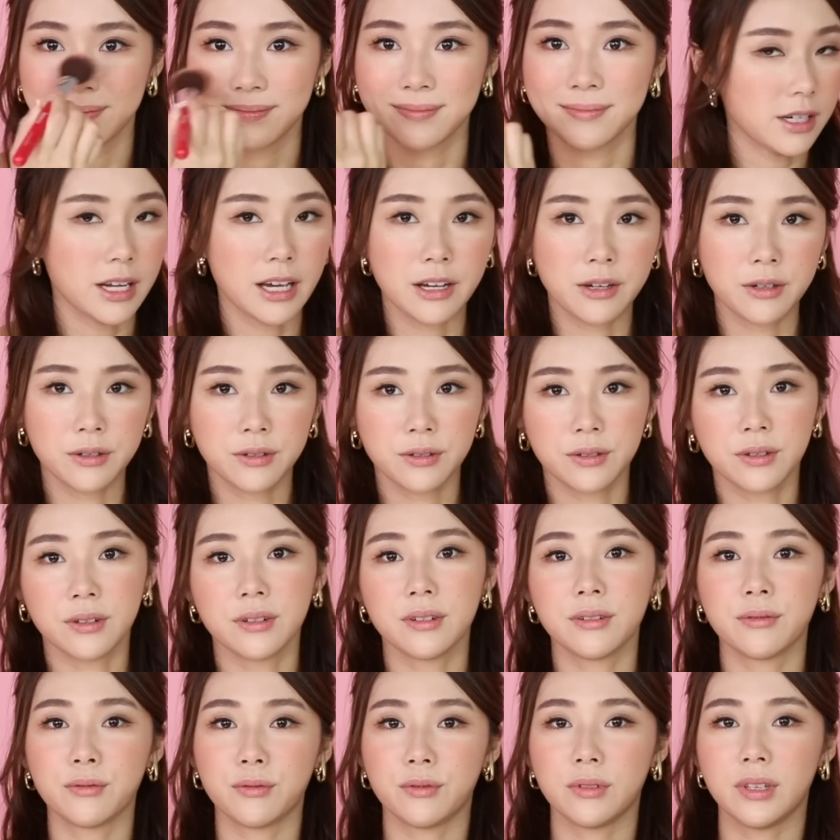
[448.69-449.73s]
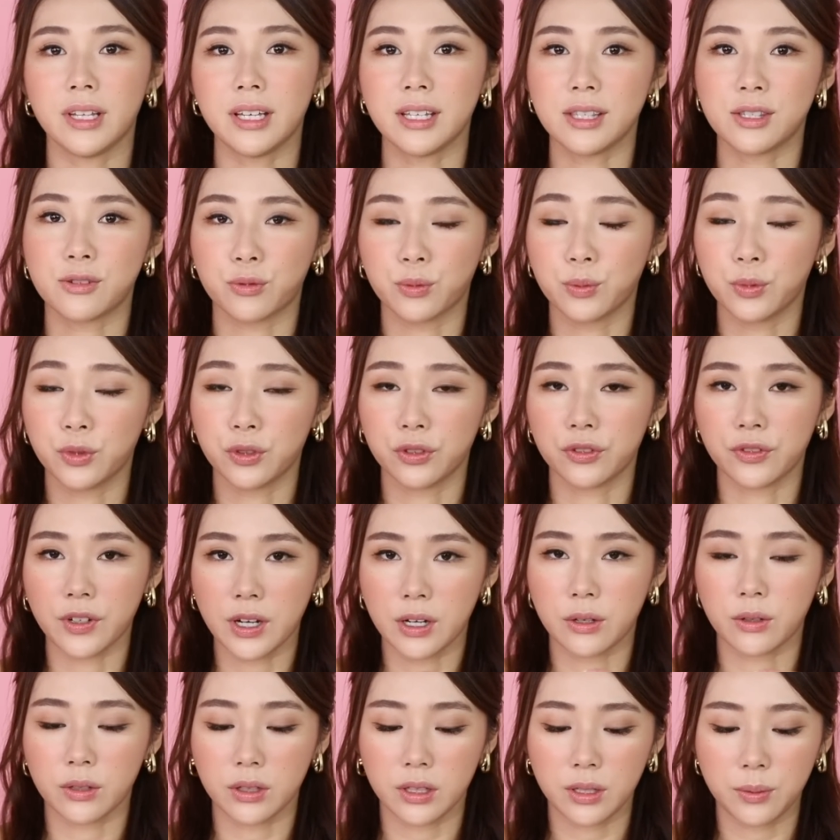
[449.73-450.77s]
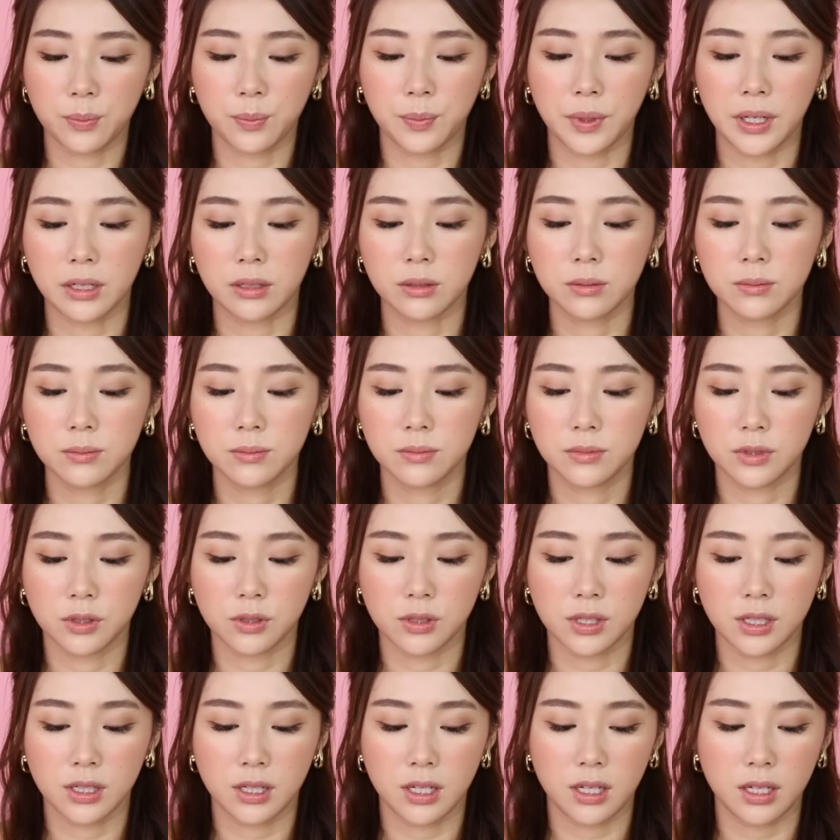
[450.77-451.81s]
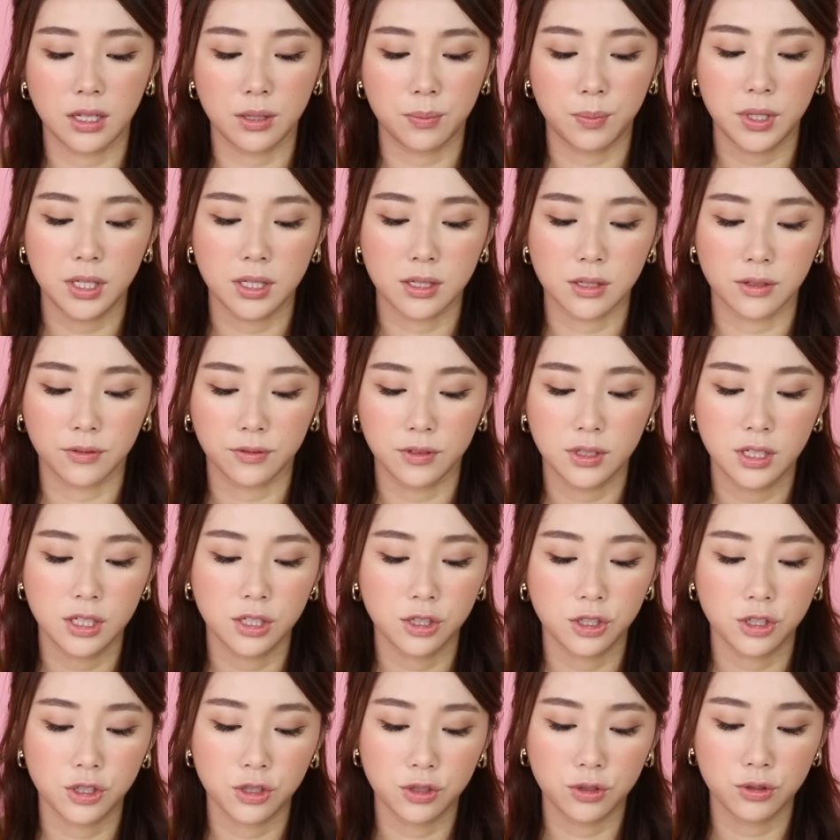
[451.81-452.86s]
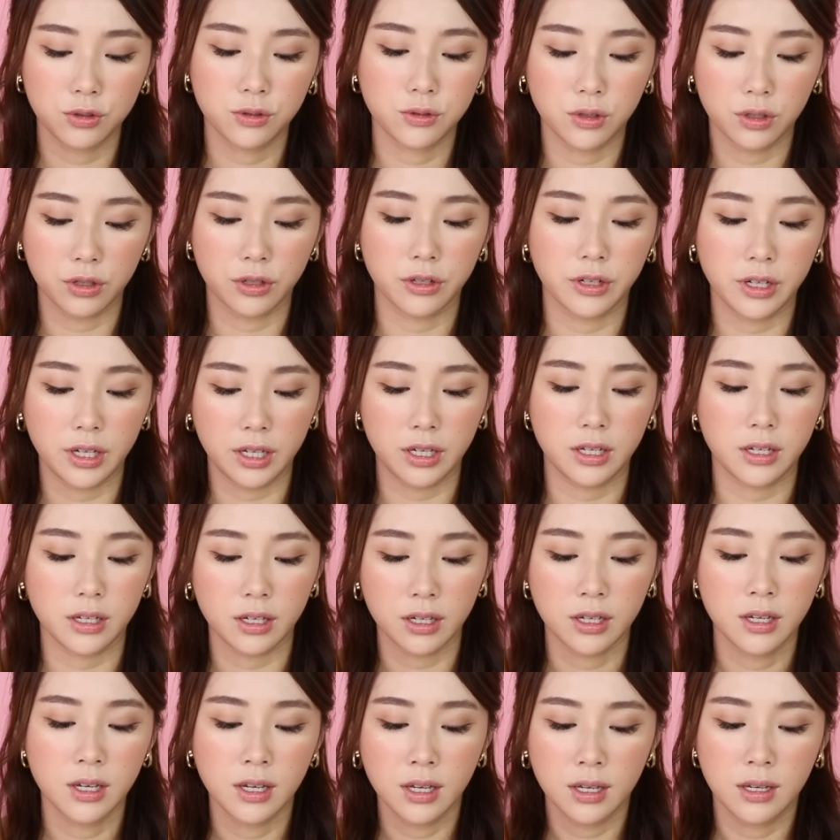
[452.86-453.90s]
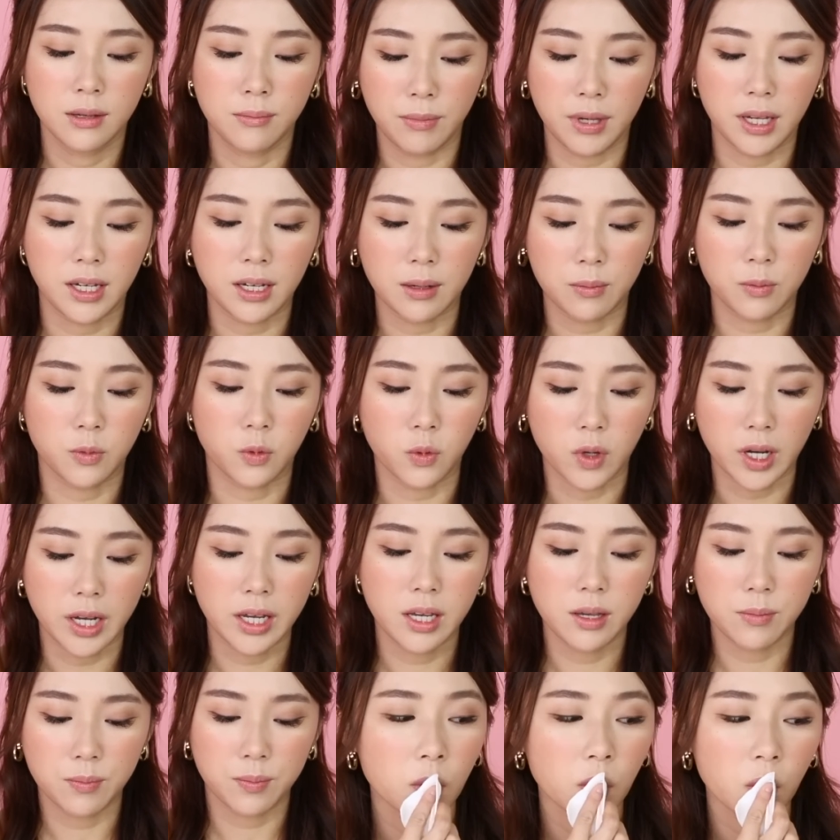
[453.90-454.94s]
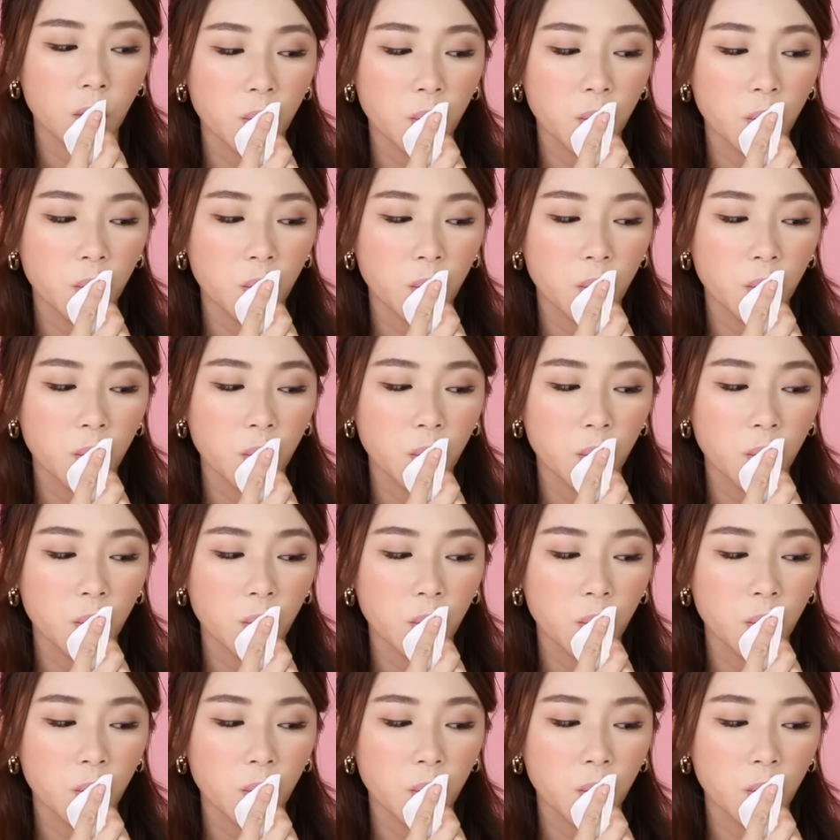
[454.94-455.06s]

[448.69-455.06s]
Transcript: Now, let's remove our lip balm using a piece of tissue or a makeup wipe.